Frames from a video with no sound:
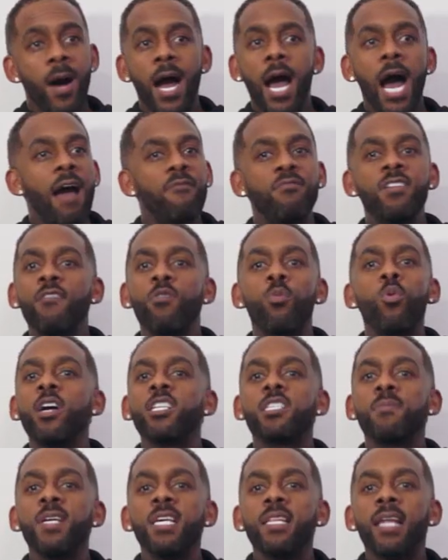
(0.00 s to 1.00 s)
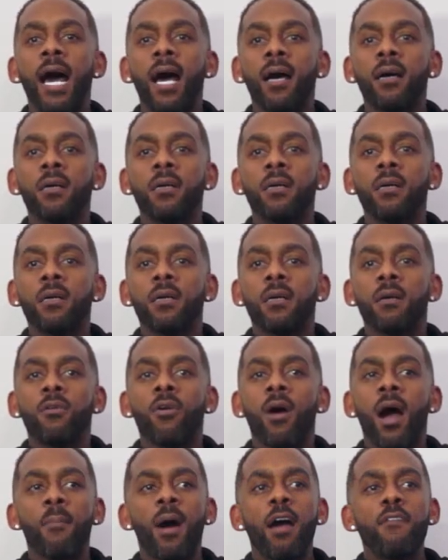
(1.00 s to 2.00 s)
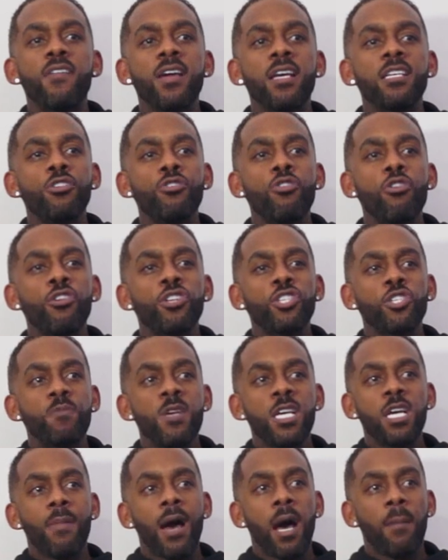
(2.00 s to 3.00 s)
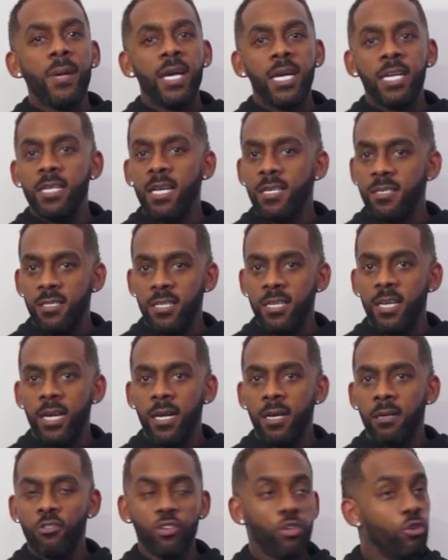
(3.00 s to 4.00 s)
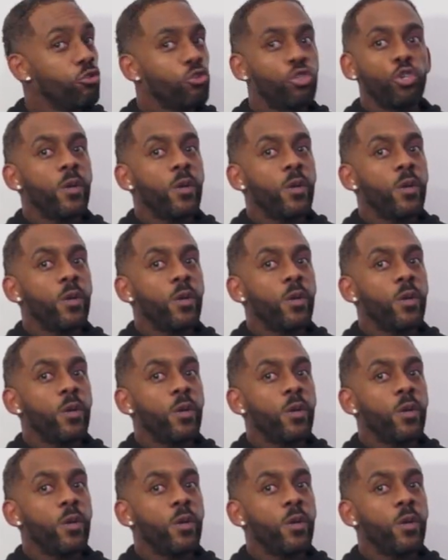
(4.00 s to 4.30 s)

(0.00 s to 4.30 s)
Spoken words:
I've never wanted to be that. Right, my thing is, you're not going to speak about me in yesteryear. You're not